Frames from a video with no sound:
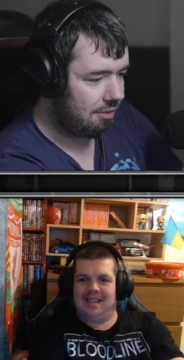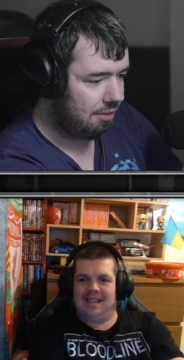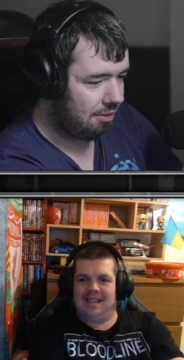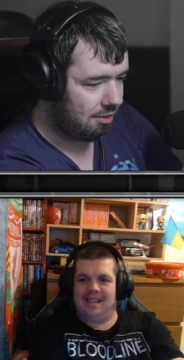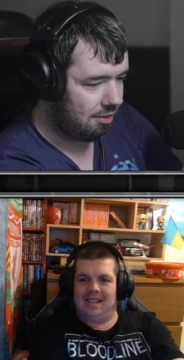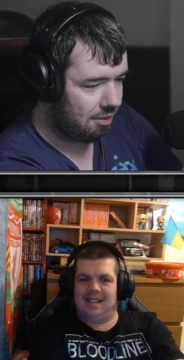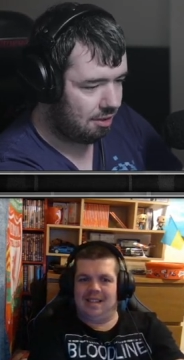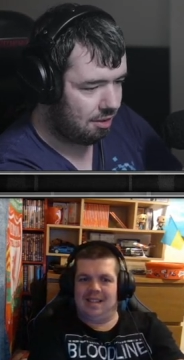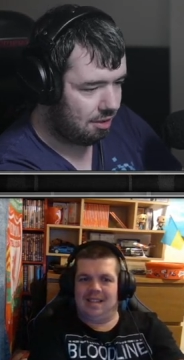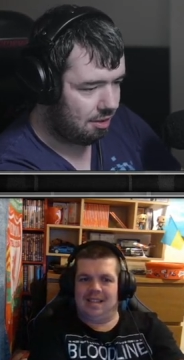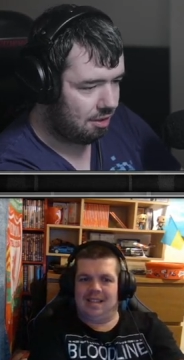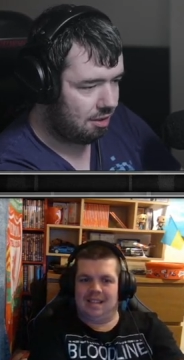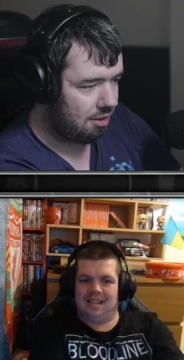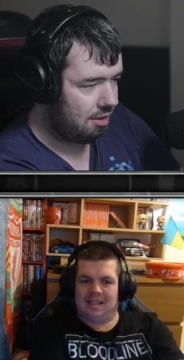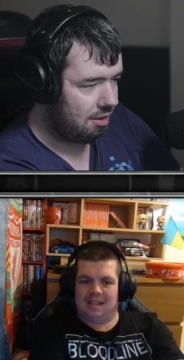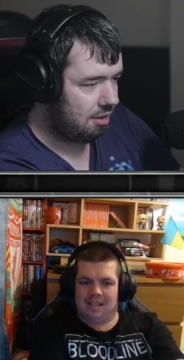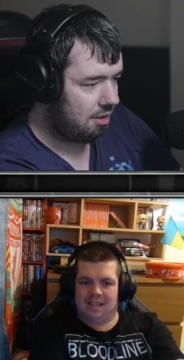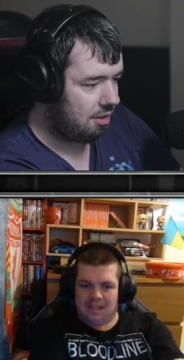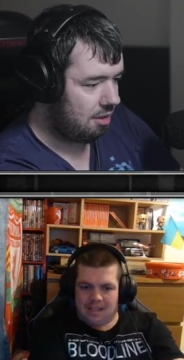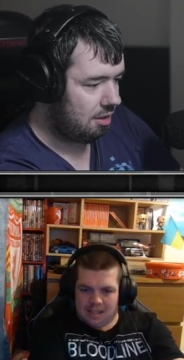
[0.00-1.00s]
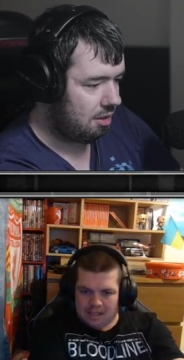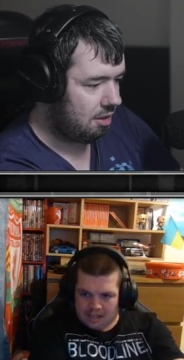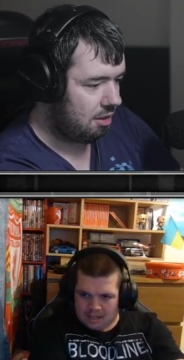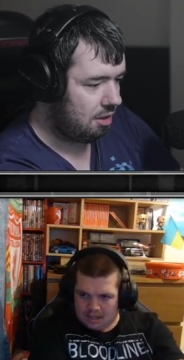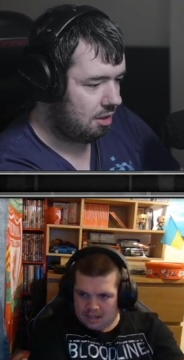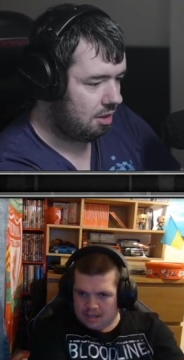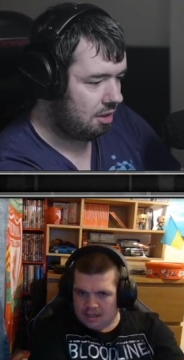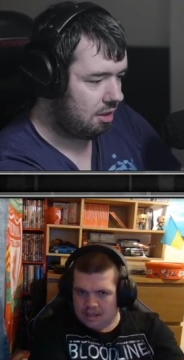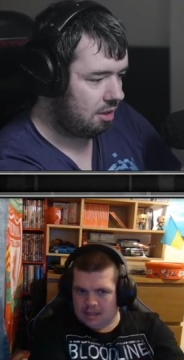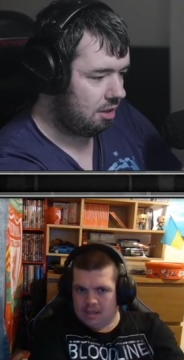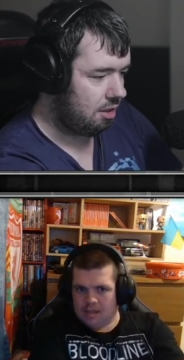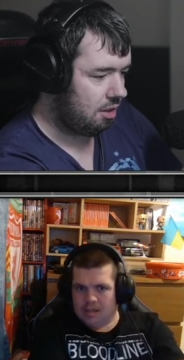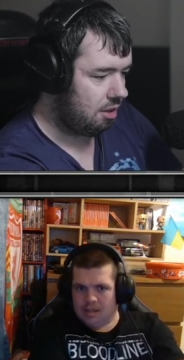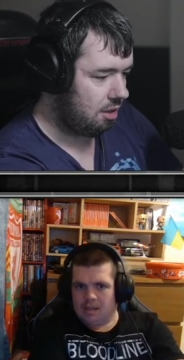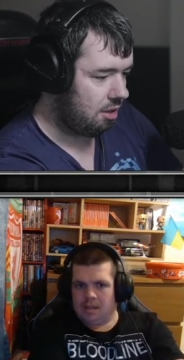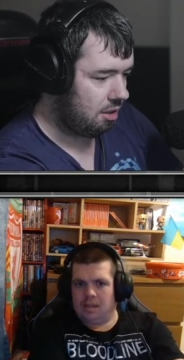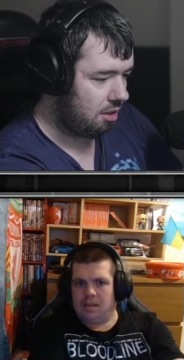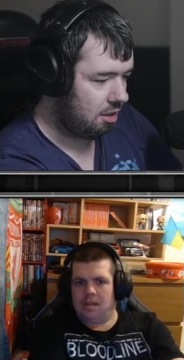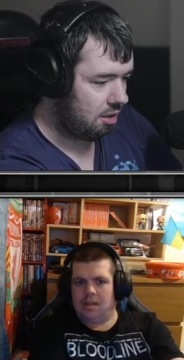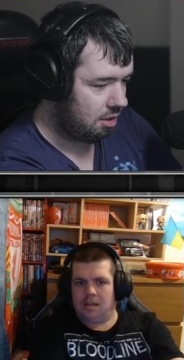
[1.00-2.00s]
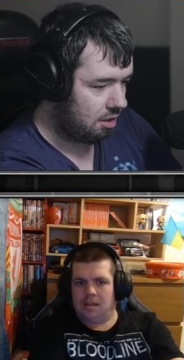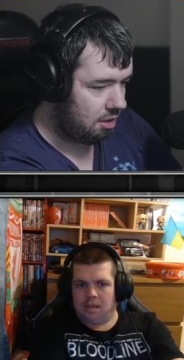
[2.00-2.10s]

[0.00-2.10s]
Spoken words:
No one is speaking in this clip.